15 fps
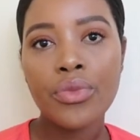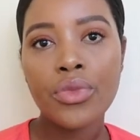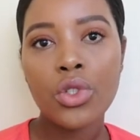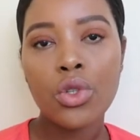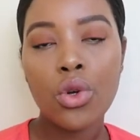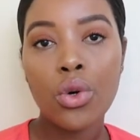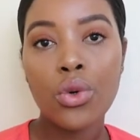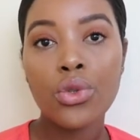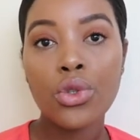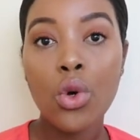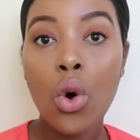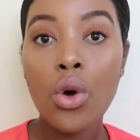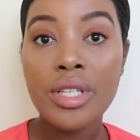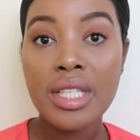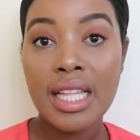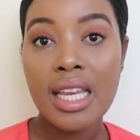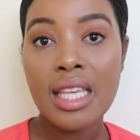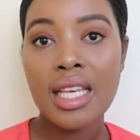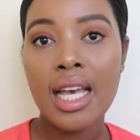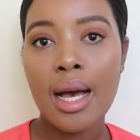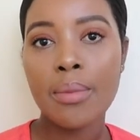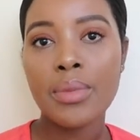you know, your
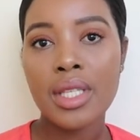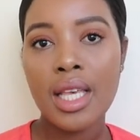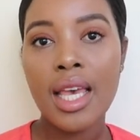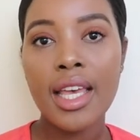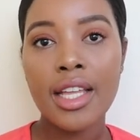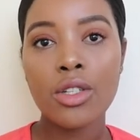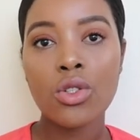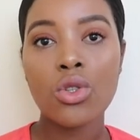study comes in.